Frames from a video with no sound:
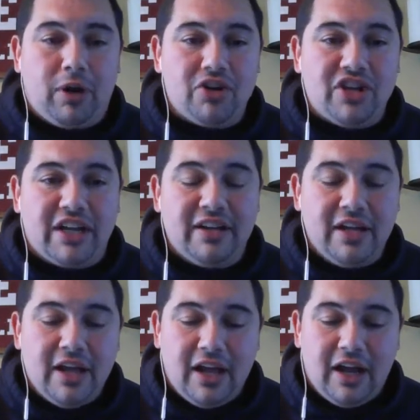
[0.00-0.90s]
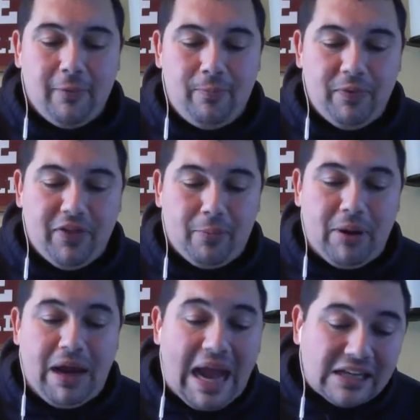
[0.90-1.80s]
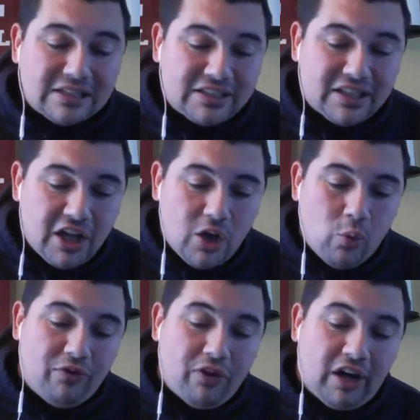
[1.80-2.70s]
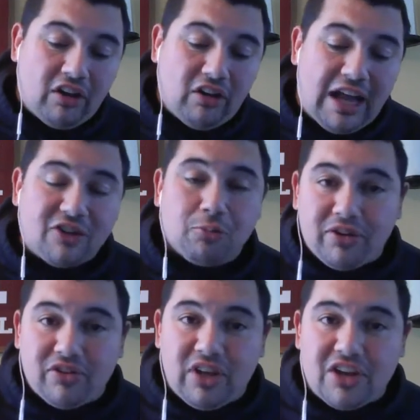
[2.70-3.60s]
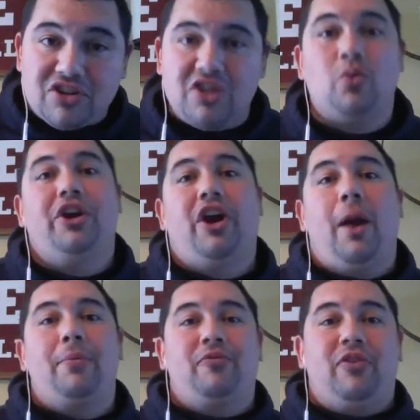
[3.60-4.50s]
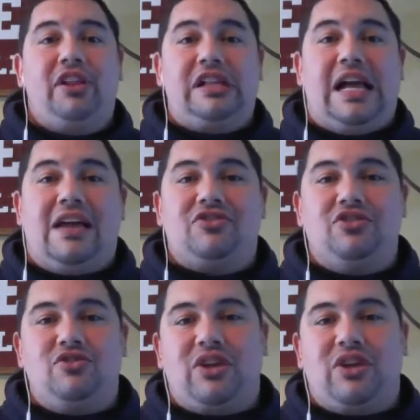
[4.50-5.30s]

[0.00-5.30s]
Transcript: project. In the past, we've done a class presentation where you're up in front of the class,